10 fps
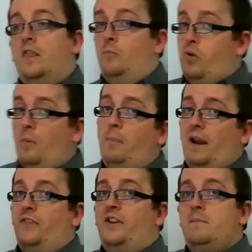The
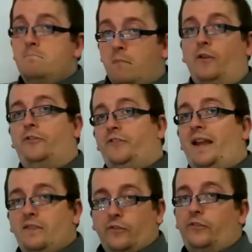probability must
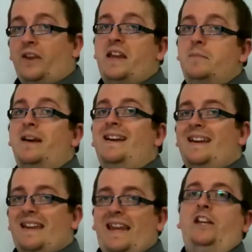stay the same
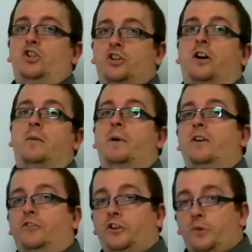each time,
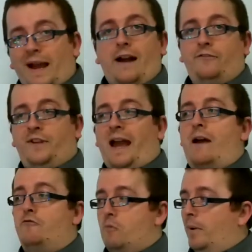so you'd have to
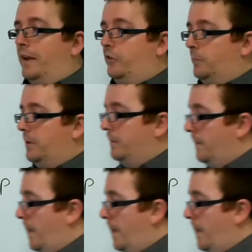have replacement,